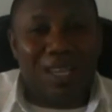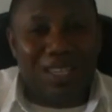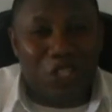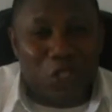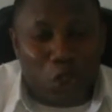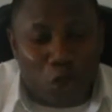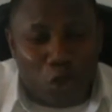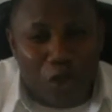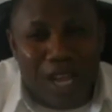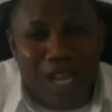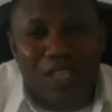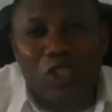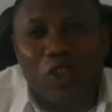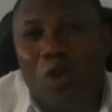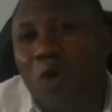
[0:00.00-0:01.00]
the
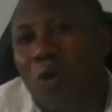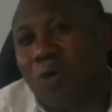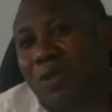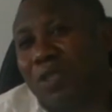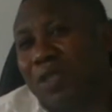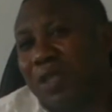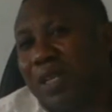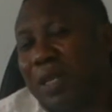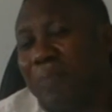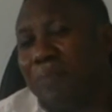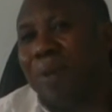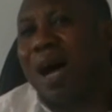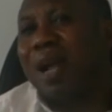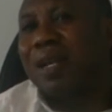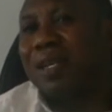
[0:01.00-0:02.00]
strange God he
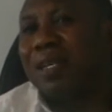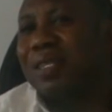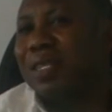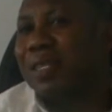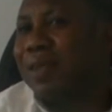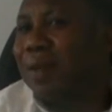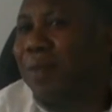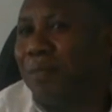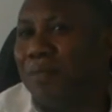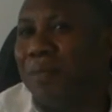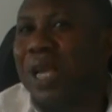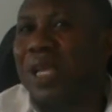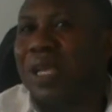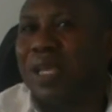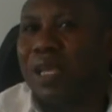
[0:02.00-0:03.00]
married make